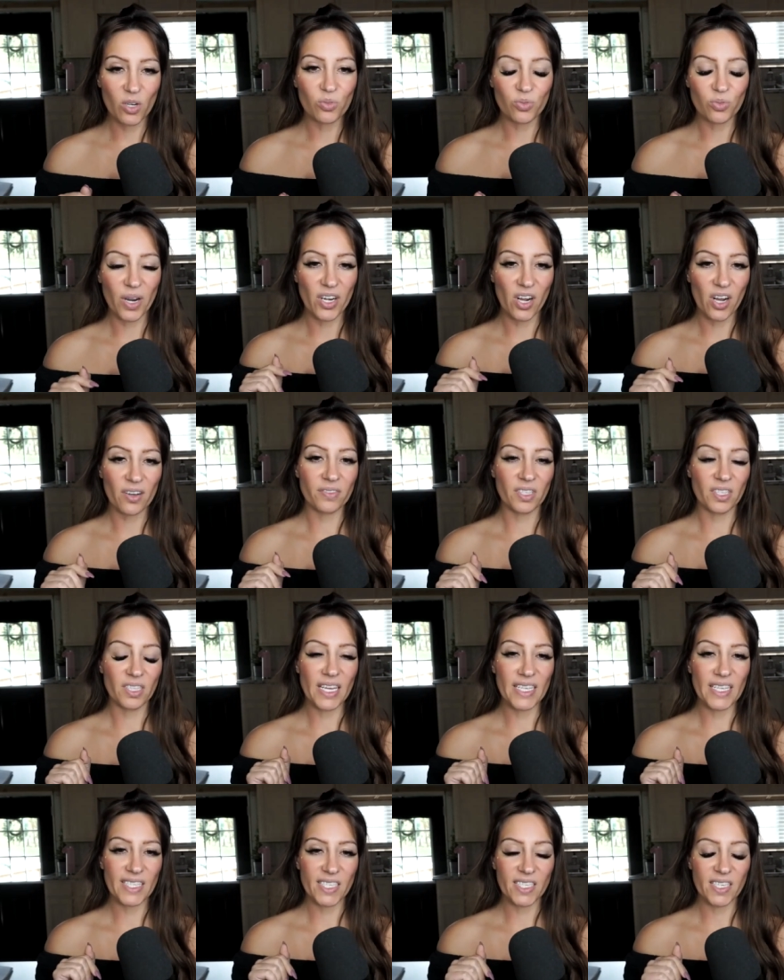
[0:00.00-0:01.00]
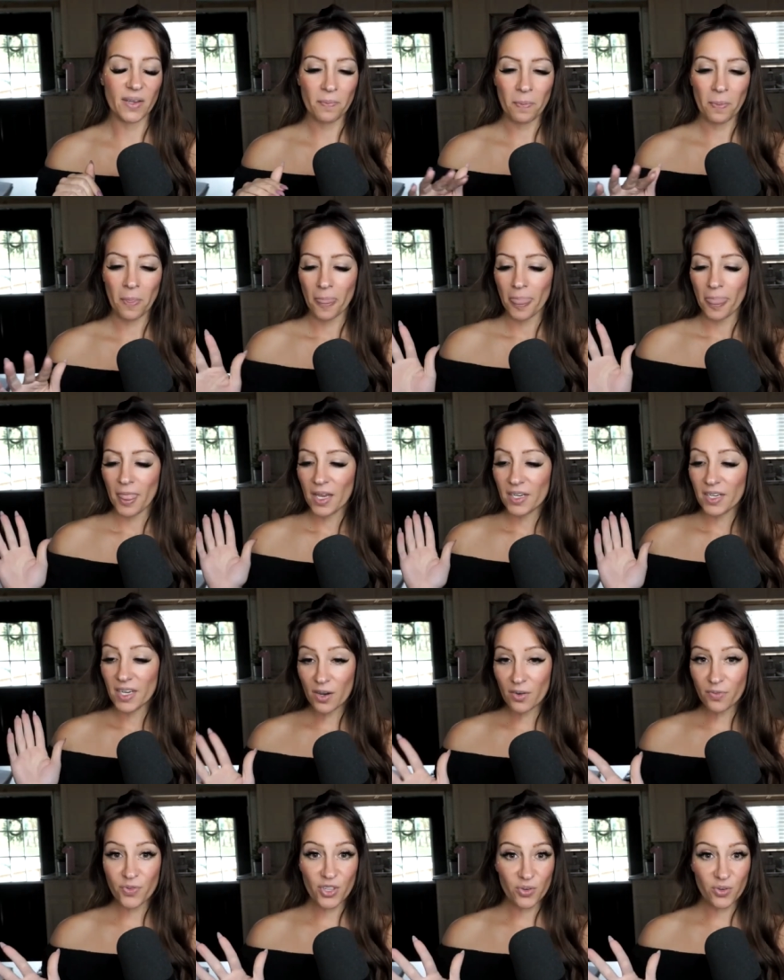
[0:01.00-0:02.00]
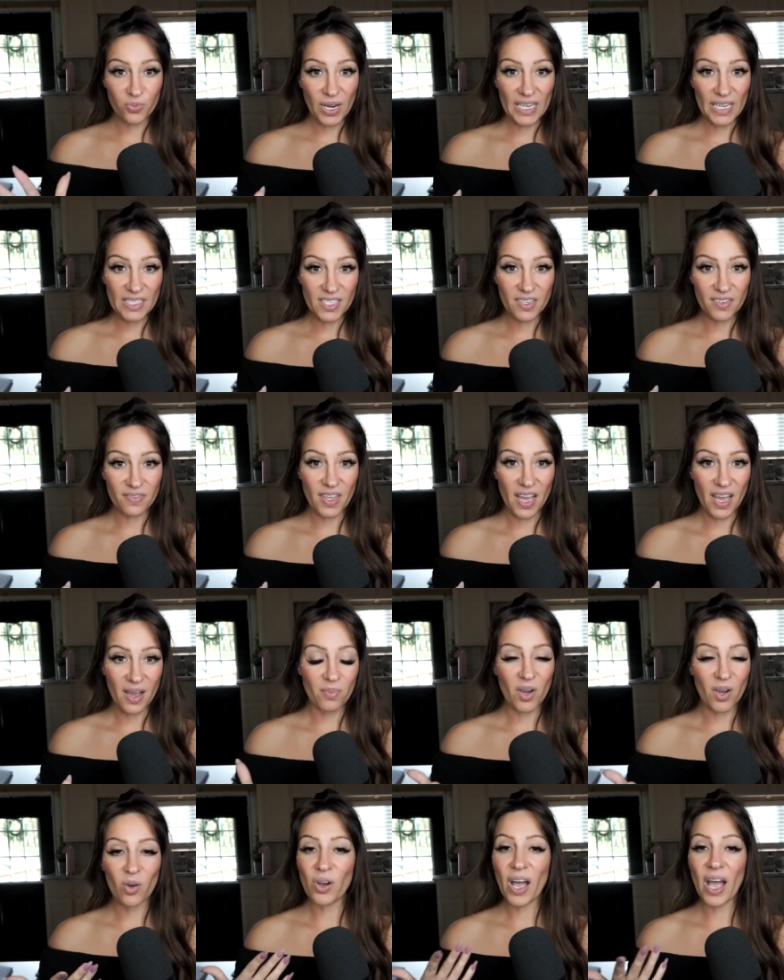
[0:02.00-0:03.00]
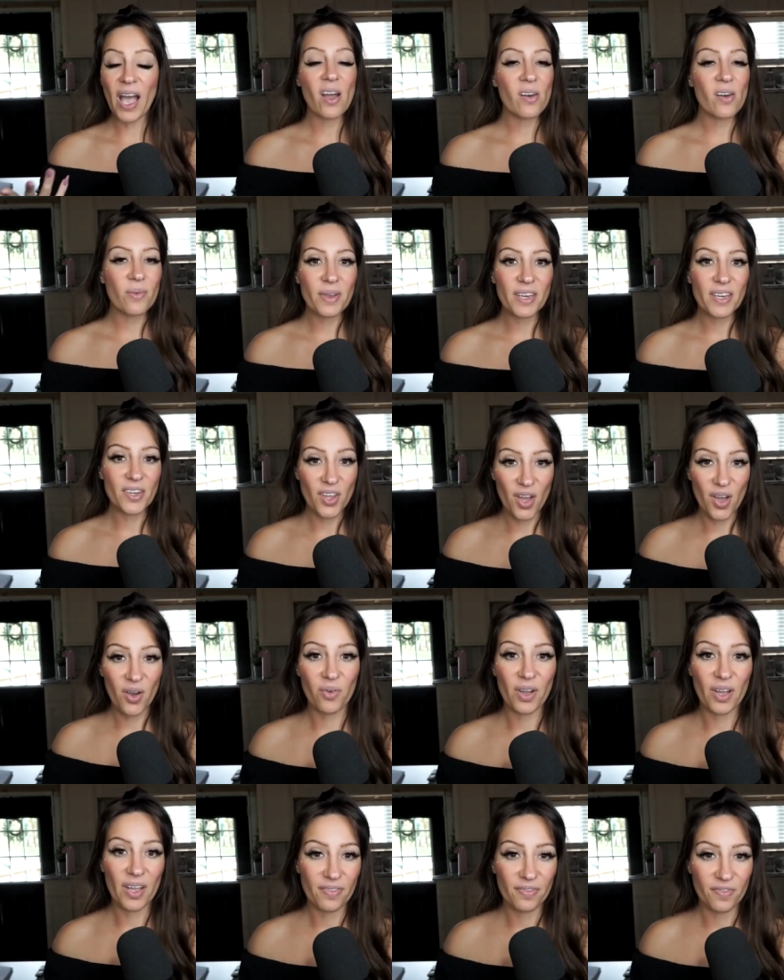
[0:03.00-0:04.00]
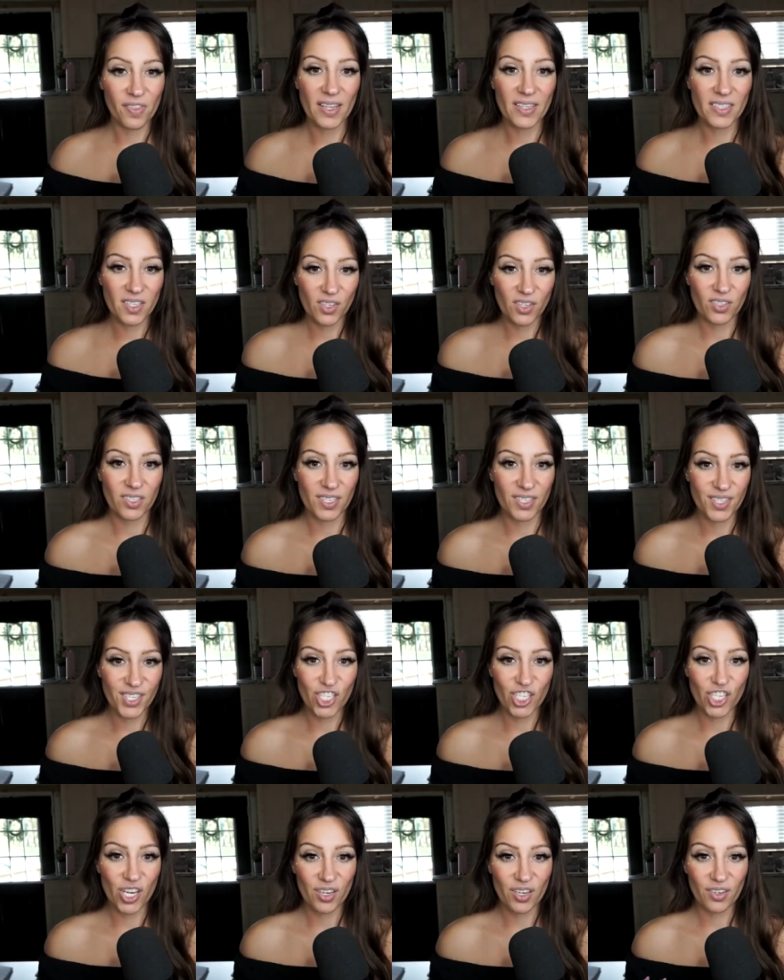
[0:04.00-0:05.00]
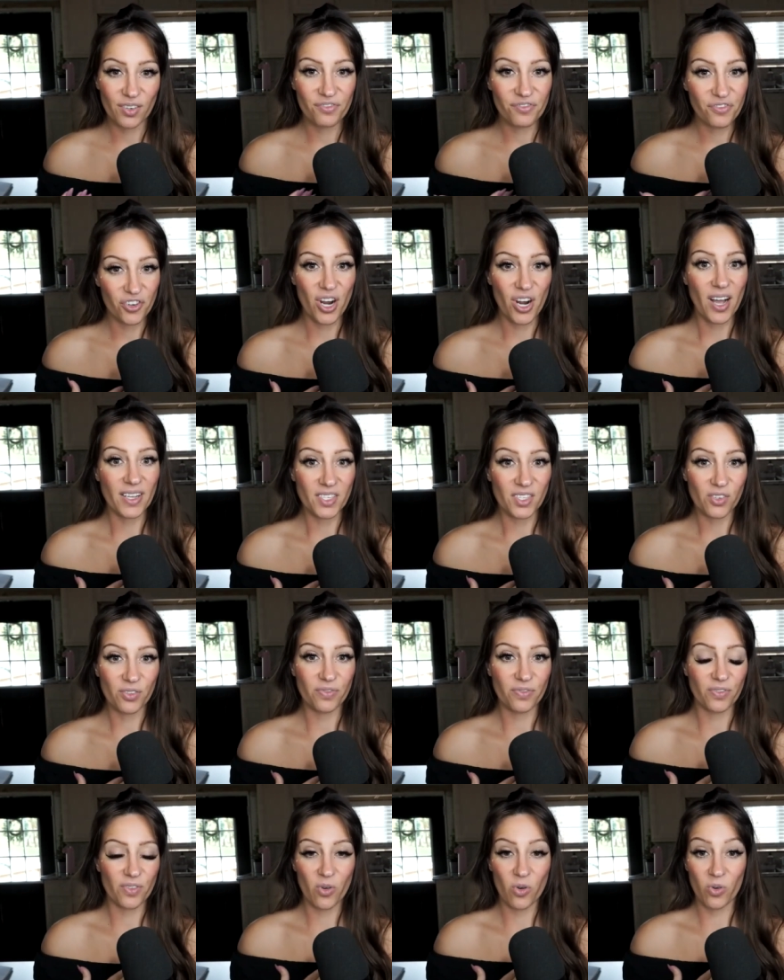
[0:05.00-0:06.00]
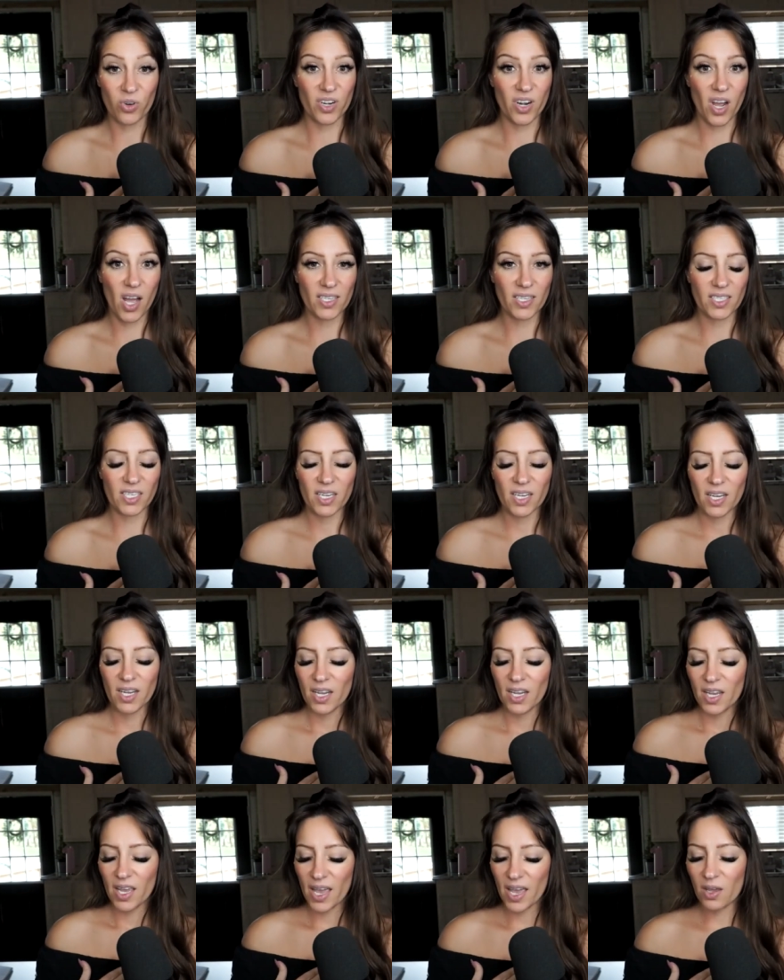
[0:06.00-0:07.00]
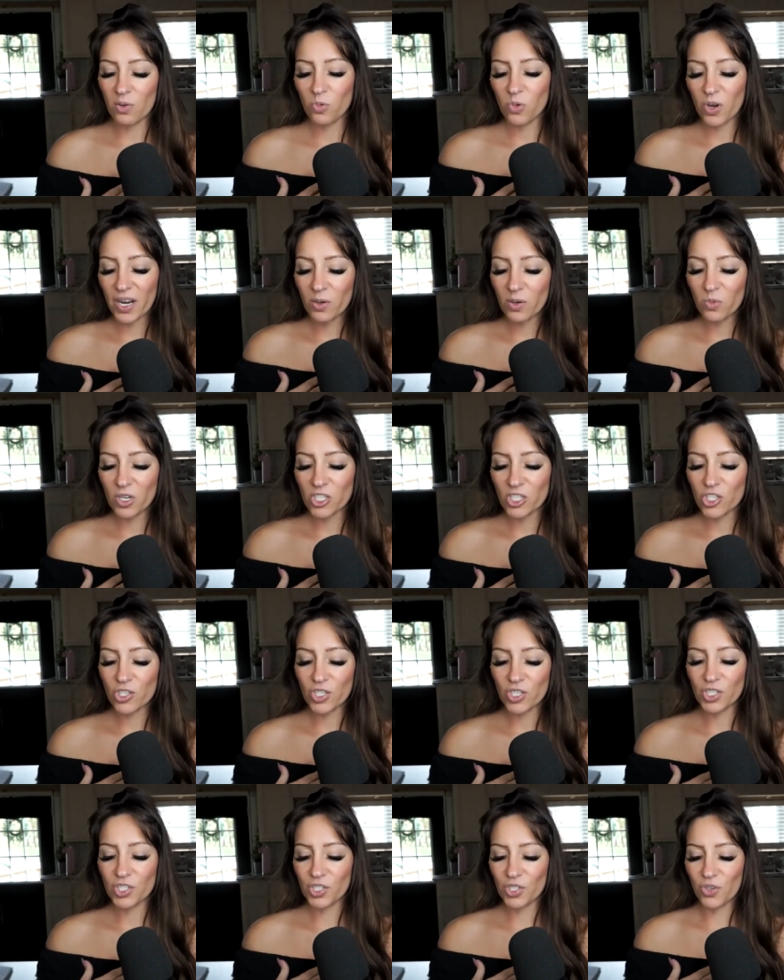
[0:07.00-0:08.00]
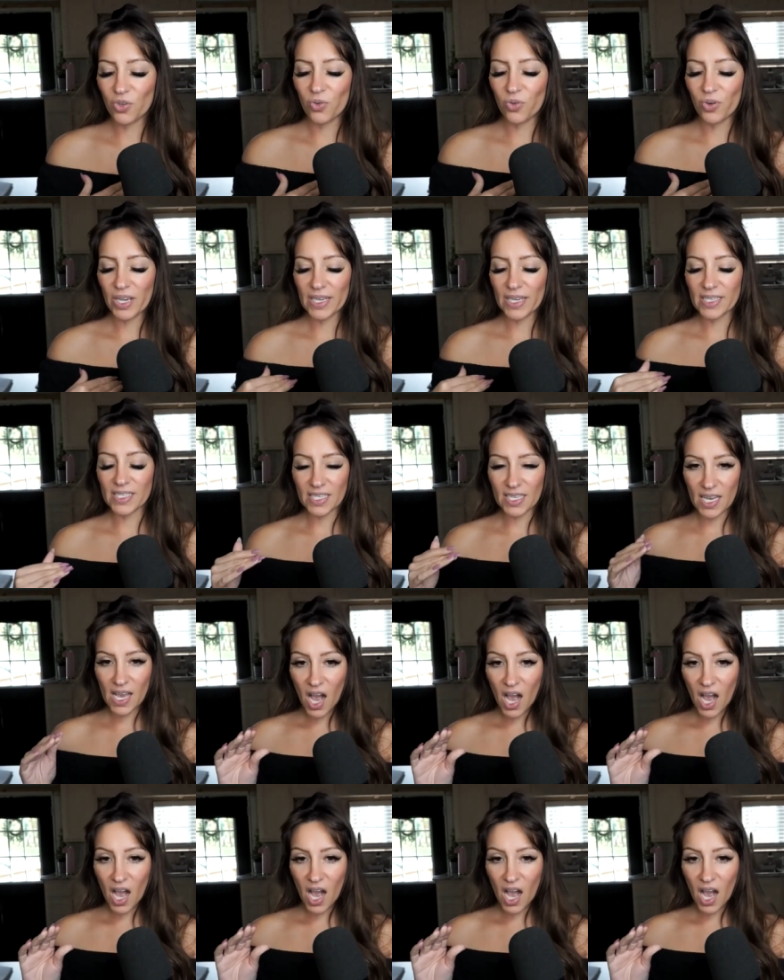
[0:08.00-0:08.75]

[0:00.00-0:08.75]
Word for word: right off the list. Now, for the rest of them, how do we know if that's a good decision for us or, or not? And what I want you to do is,